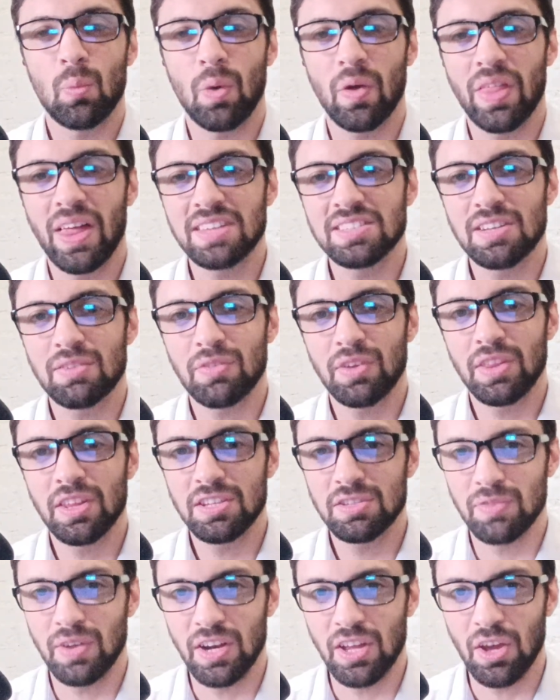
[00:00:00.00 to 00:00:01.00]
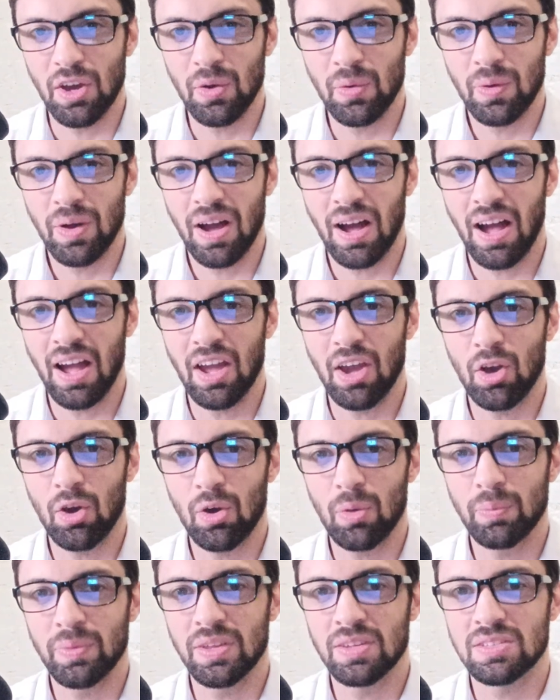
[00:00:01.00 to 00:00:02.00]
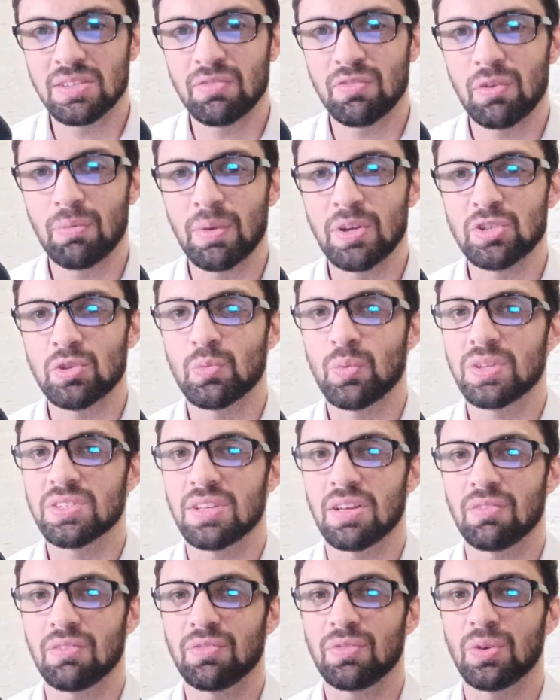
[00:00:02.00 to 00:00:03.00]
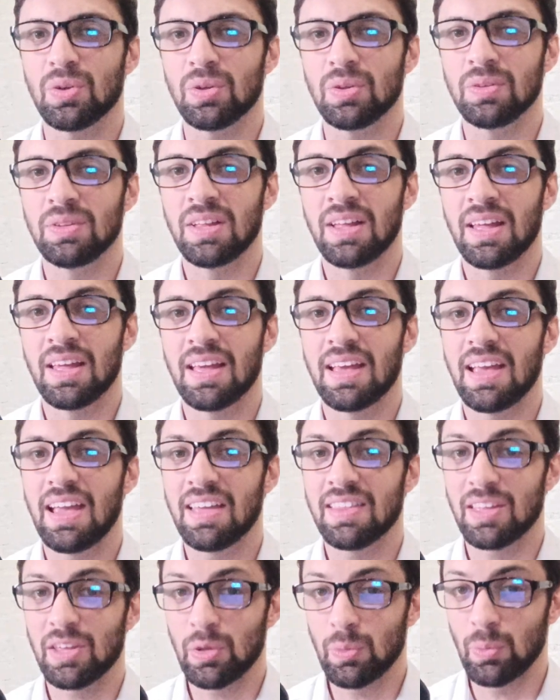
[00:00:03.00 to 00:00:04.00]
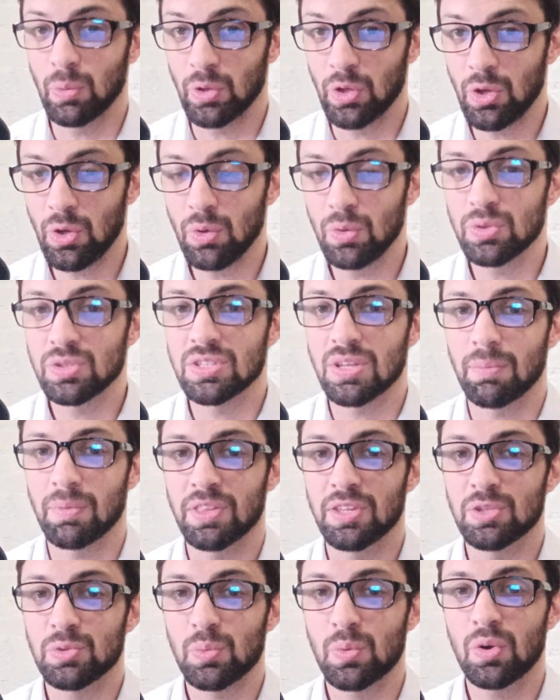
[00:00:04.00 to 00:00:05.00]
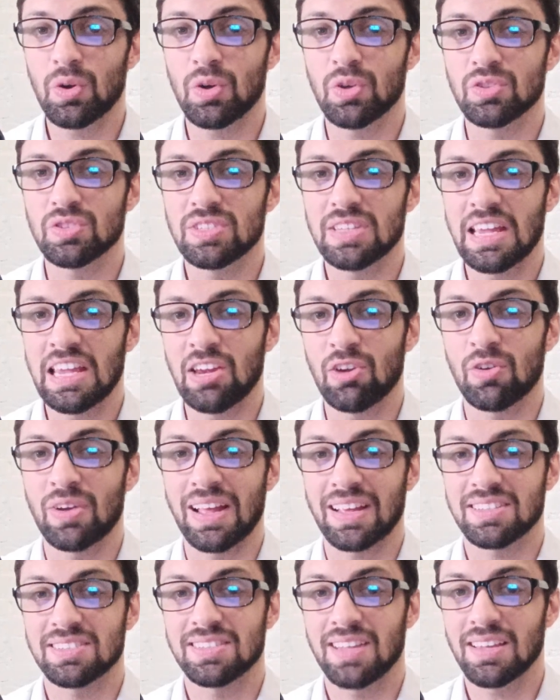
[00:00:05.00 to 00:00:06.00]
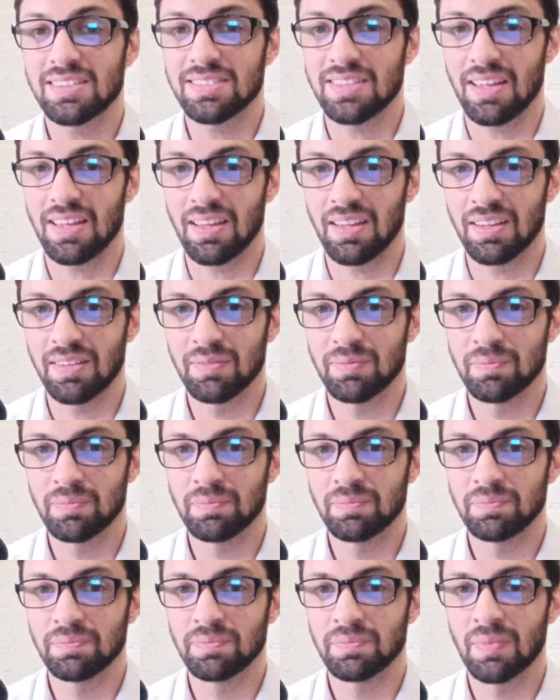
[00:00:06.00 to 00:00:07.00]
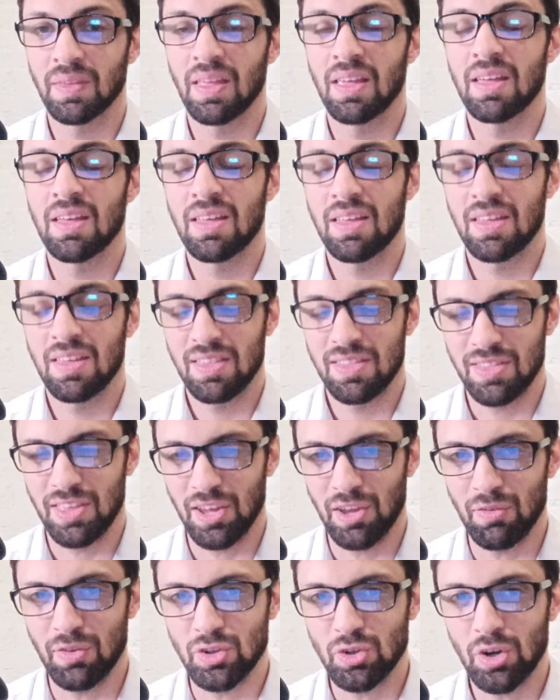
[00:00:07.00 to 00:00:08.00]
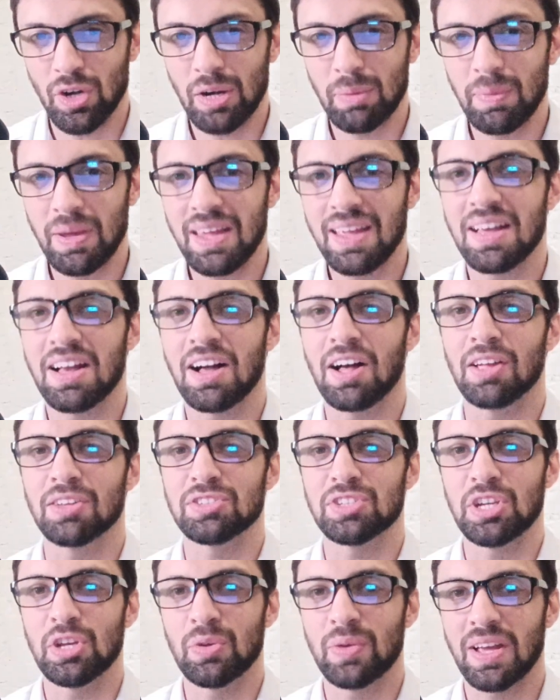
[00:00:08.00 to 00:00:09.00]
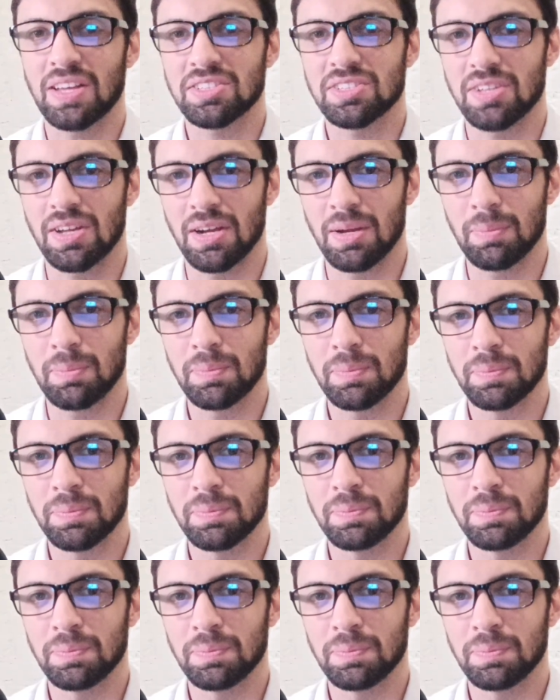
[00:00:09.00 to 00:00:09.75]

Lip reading: Well, that's it for this video. I hope this information was helpful and that you will use some of these words in your next essay. Thank you for joining me. I'll see you next time.